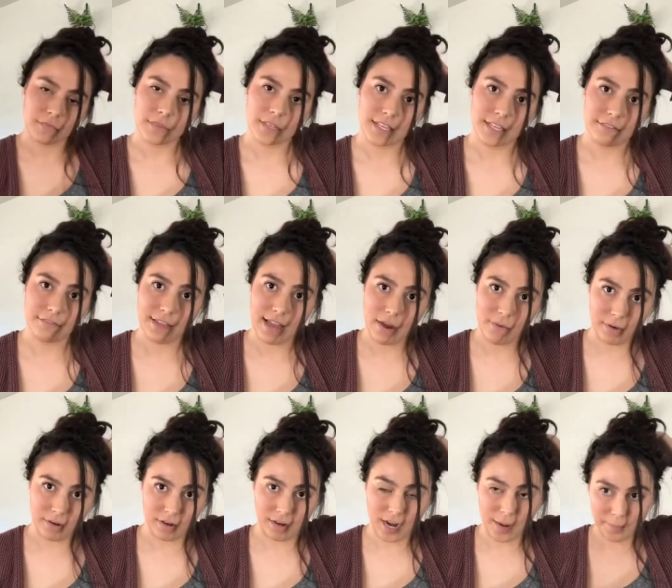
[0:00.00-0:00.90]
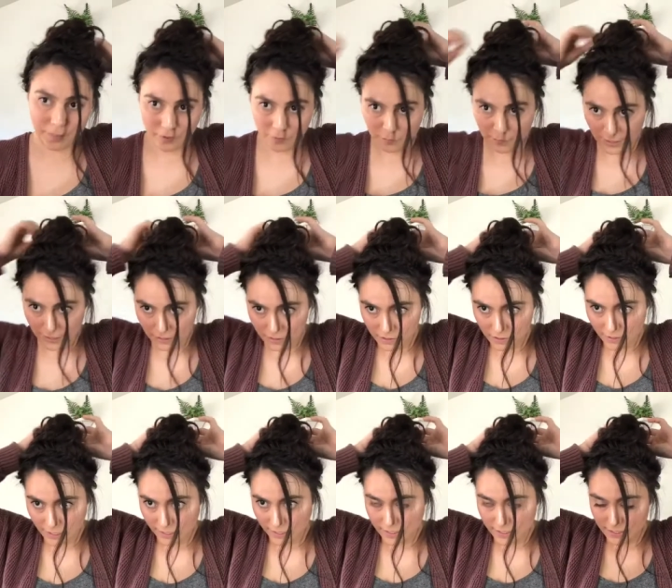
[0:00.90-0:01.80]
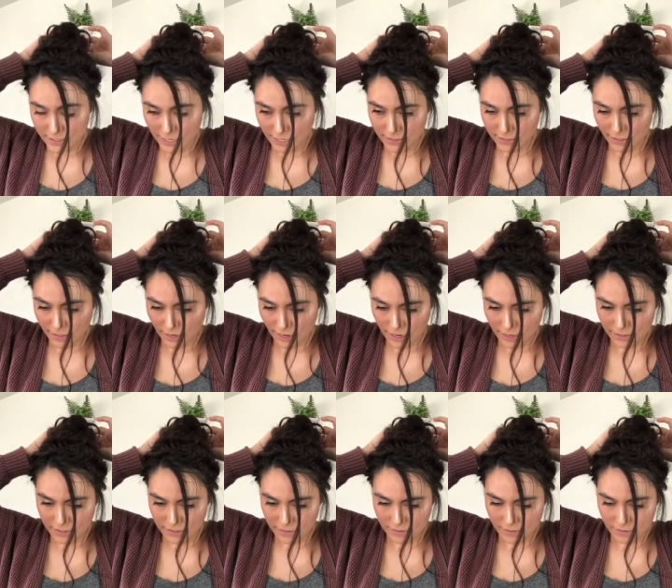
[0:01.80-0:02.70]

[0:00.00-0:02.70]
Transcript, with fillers: Give that one a couple of pins so that it stays in nice.